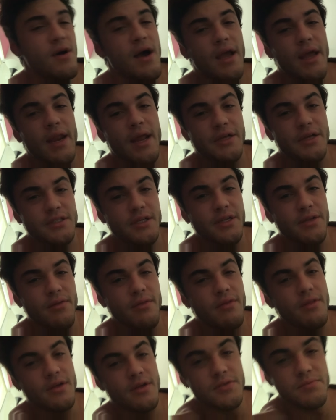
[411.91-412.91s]
I can actually do
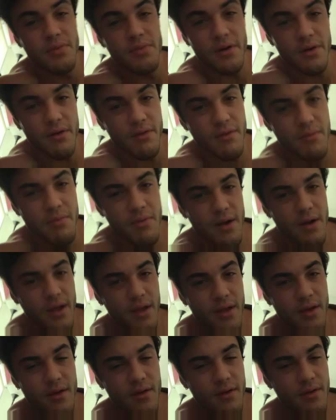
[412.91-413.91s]
this part of the prank
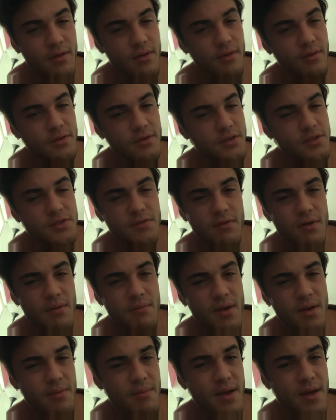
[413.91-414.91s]
just from
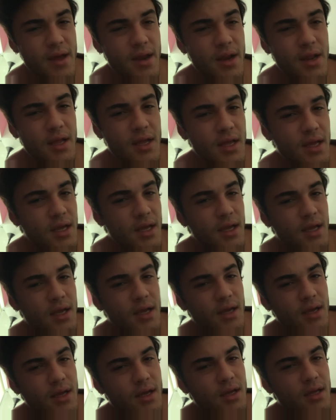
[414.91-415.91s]
my bed.
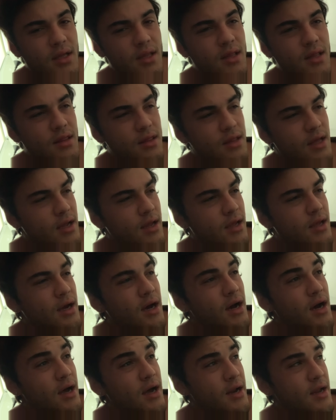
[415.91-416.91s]
Thank
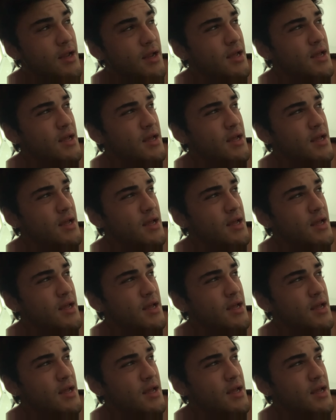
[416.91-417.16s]
God.